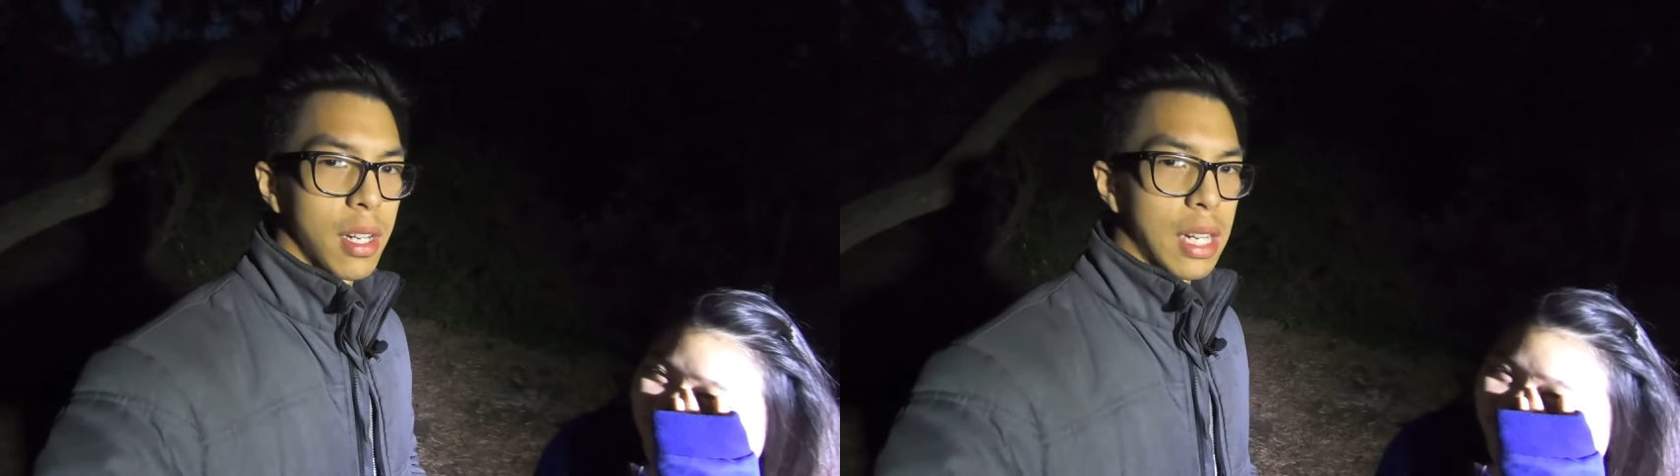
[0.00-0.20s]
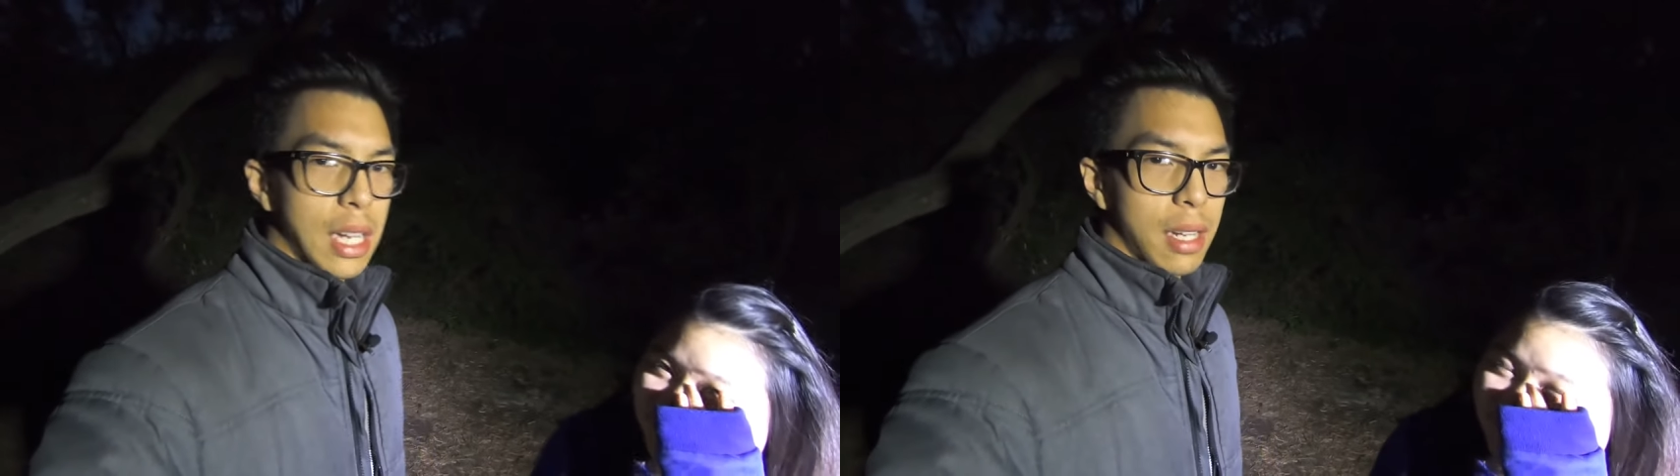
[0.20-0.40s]

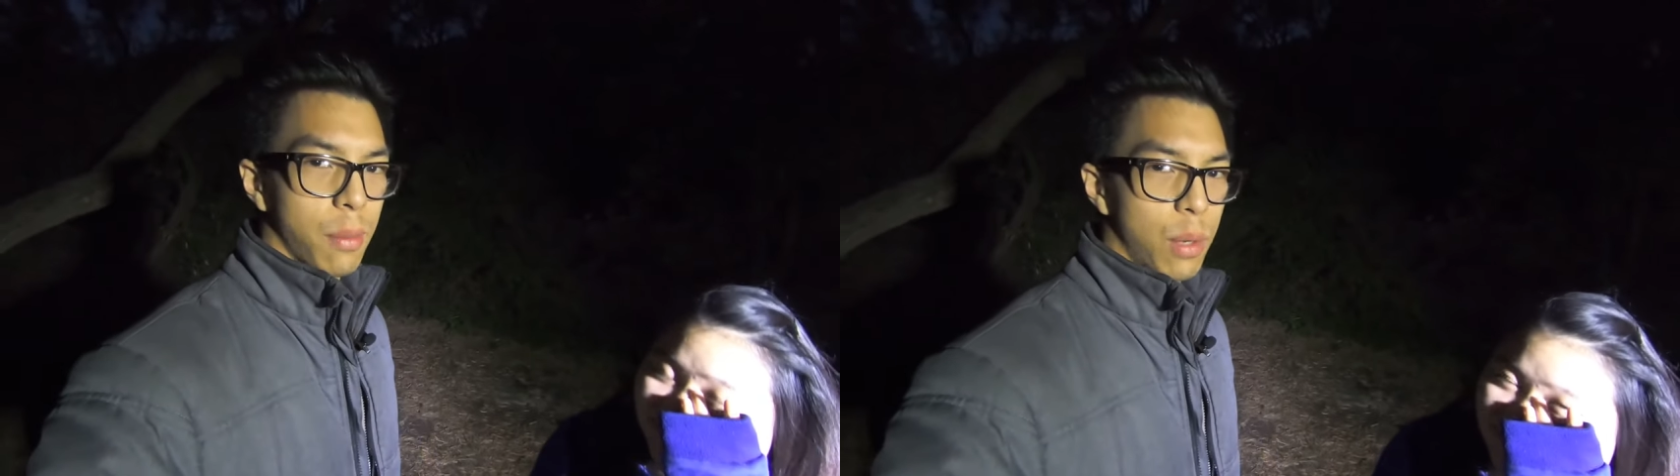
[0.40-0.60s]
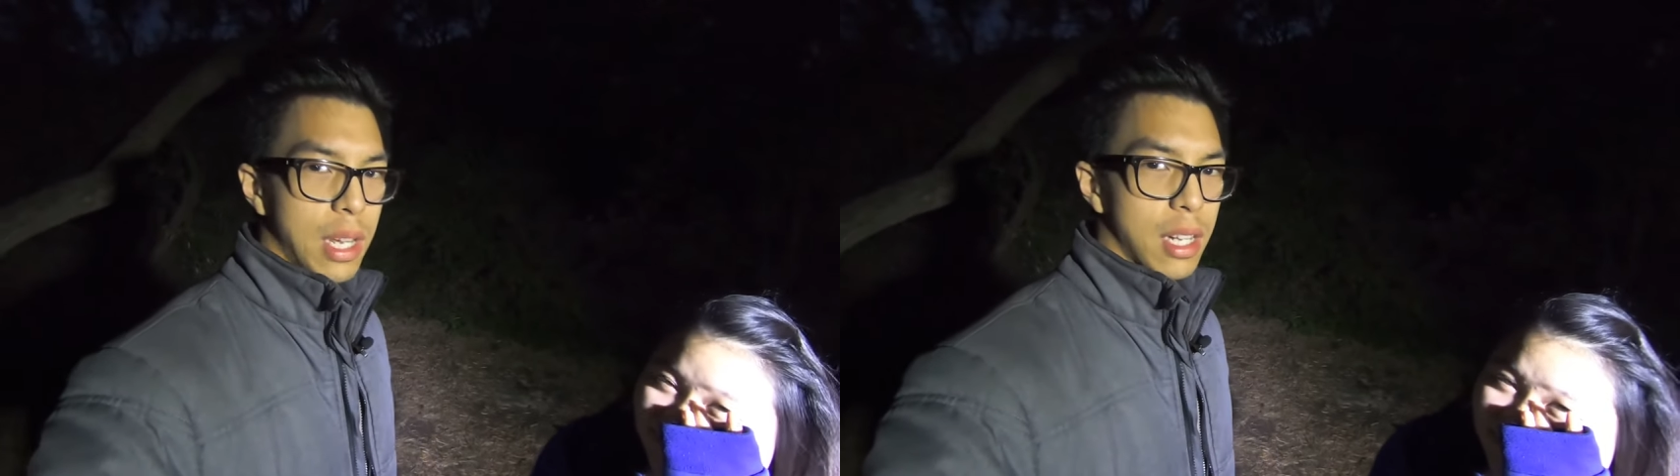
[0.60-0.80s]

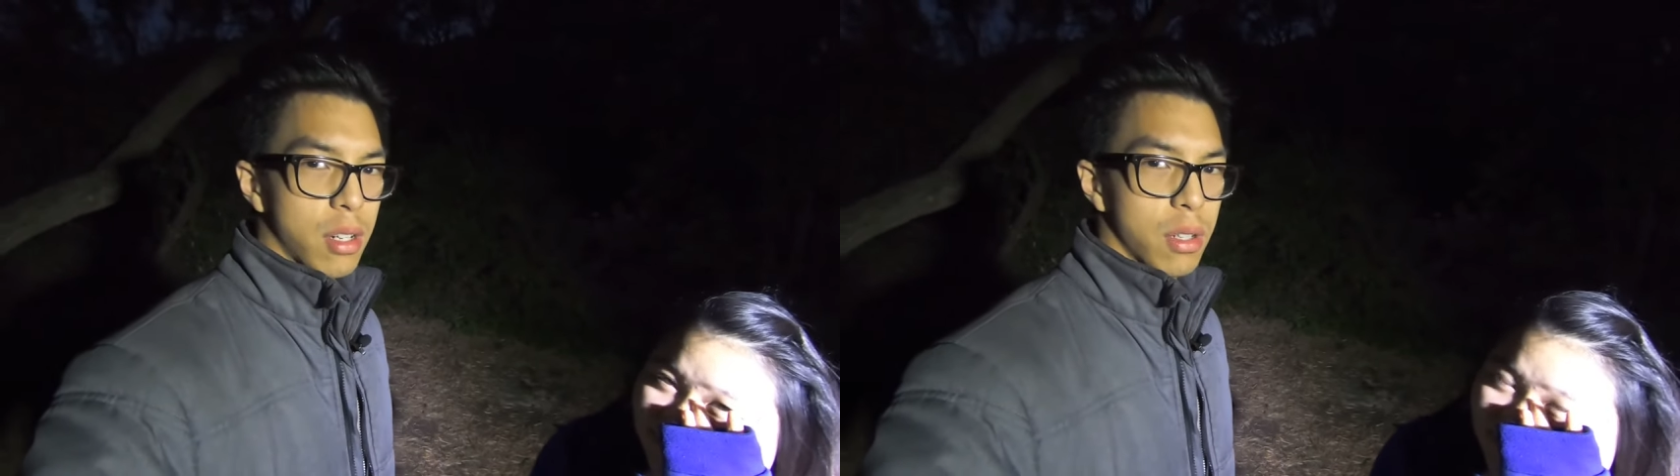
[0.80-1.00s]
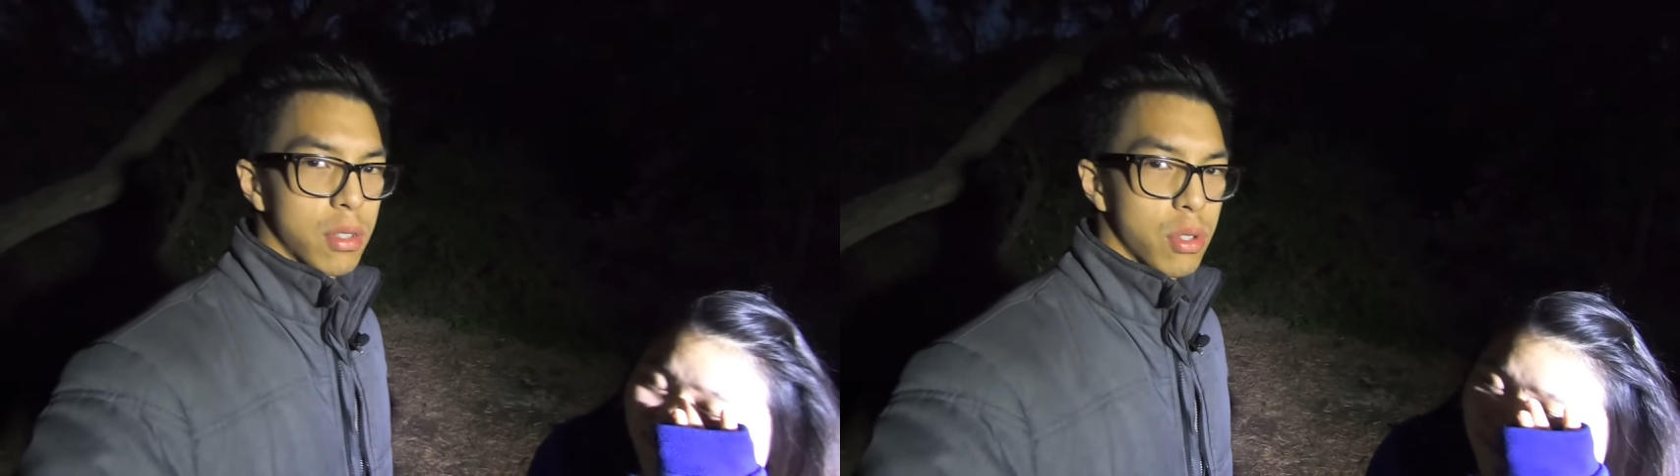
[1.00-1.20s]
And we are
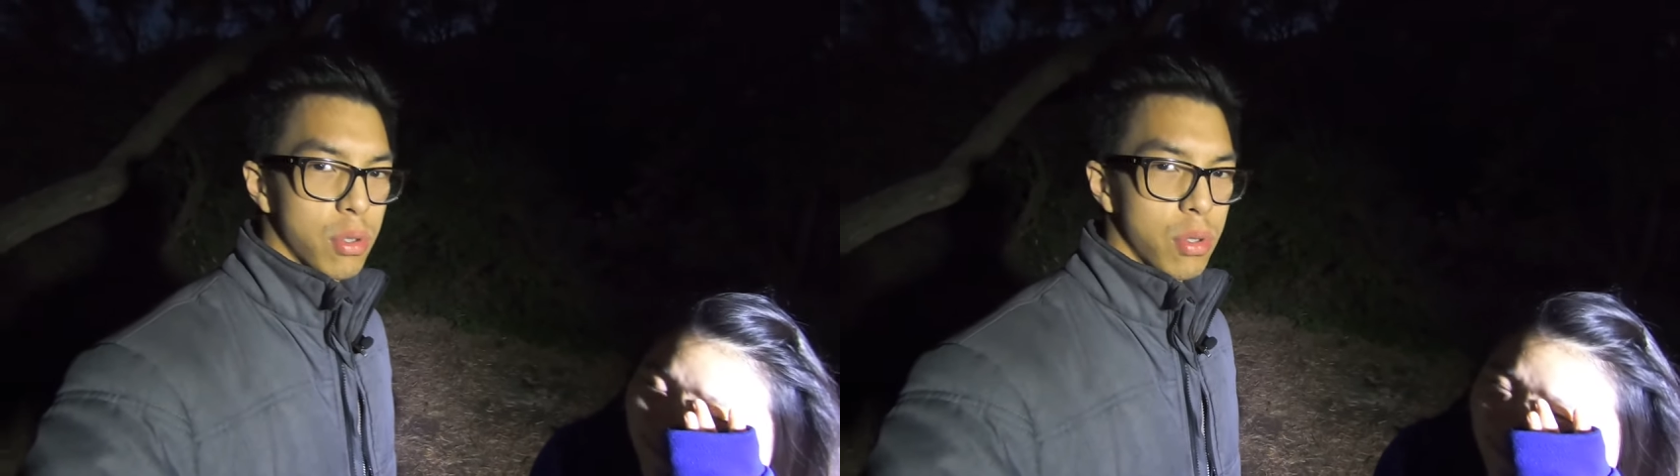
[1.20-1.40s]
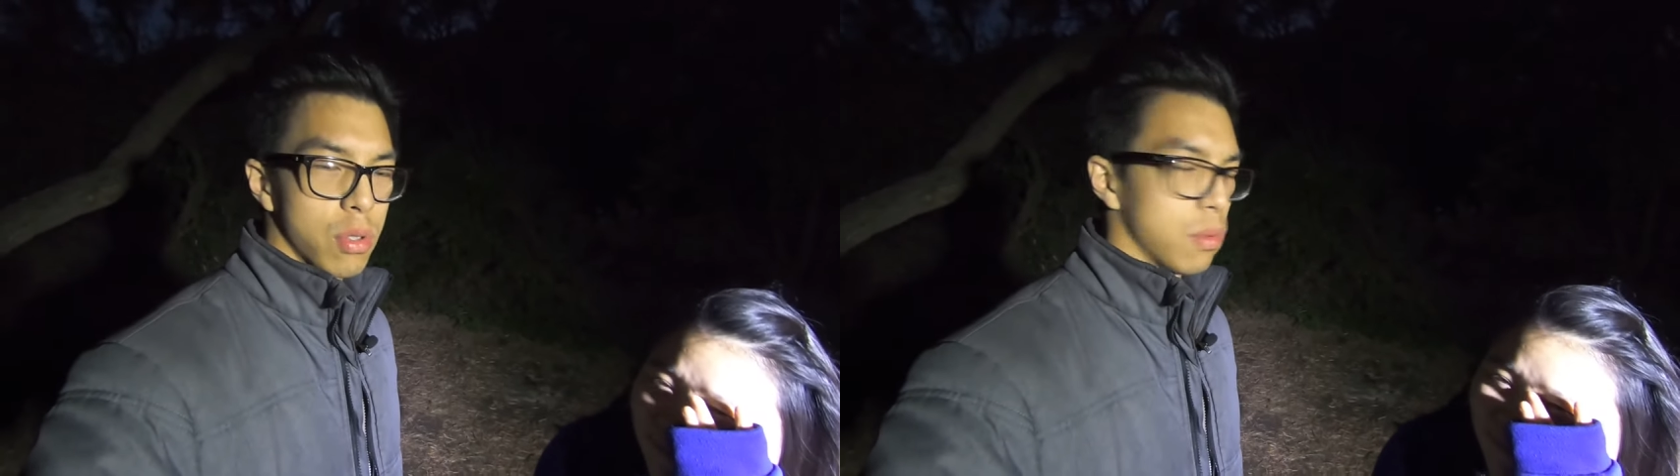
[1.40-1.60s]
going
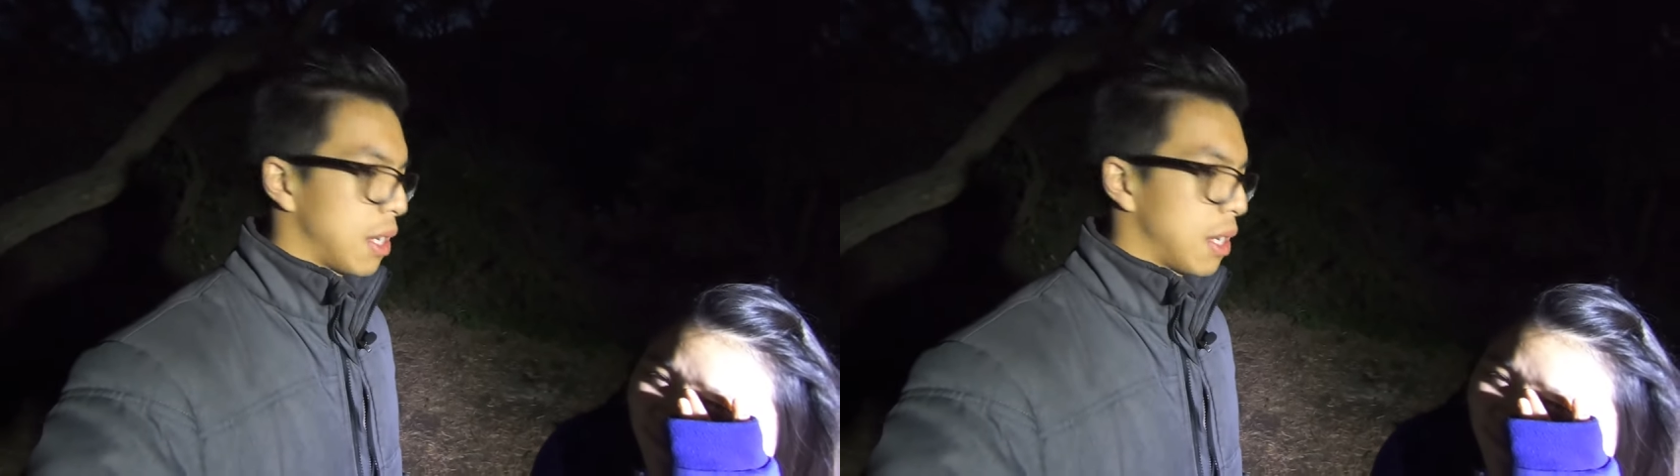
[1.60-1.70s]
to